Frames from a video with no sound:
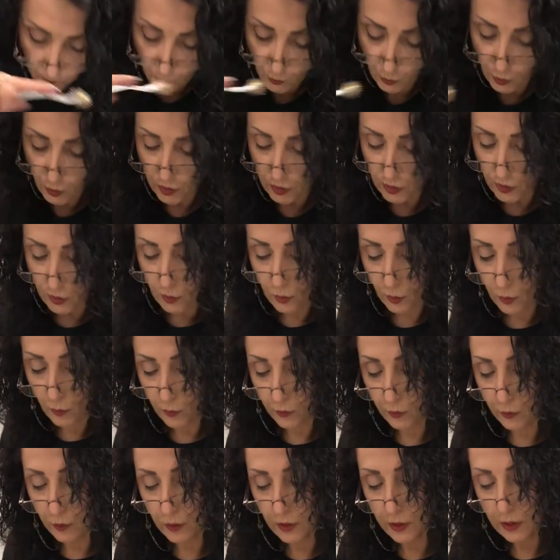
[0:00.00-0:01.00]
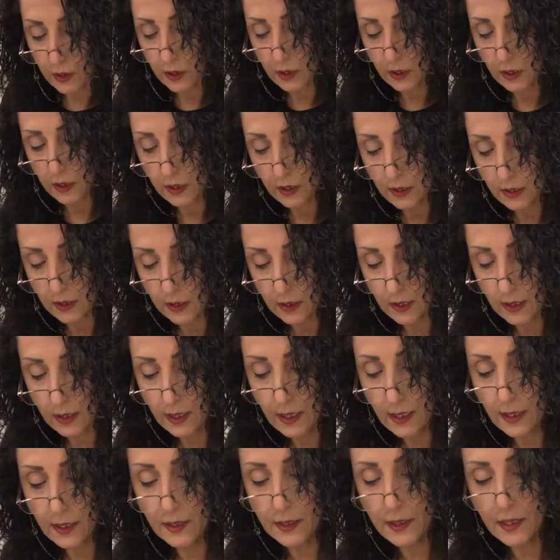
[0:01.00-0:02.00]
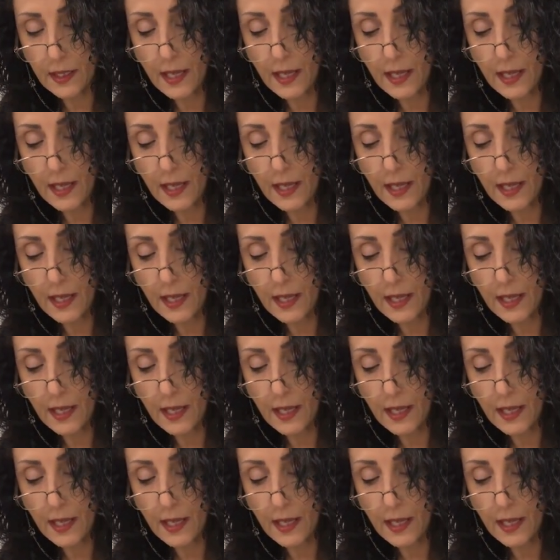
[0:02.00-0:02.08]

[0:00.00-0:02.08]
Trace over it. And